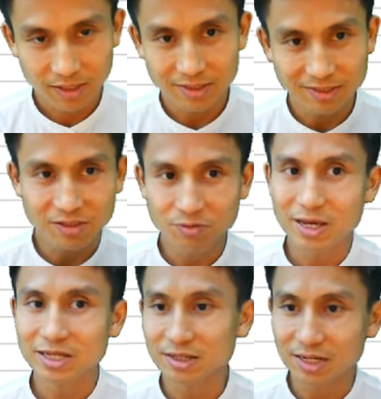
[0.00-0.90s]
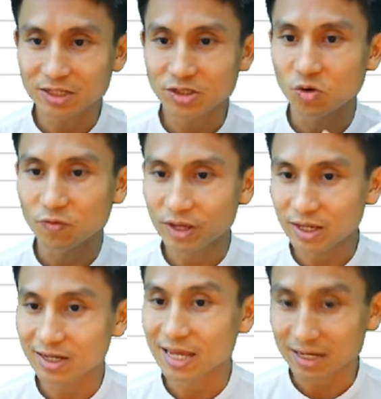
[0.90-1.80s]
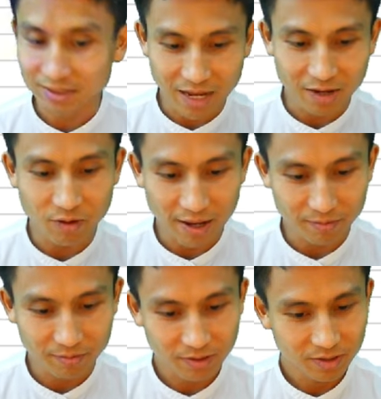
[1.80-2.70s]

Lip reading: this is basically solving a cast diagram.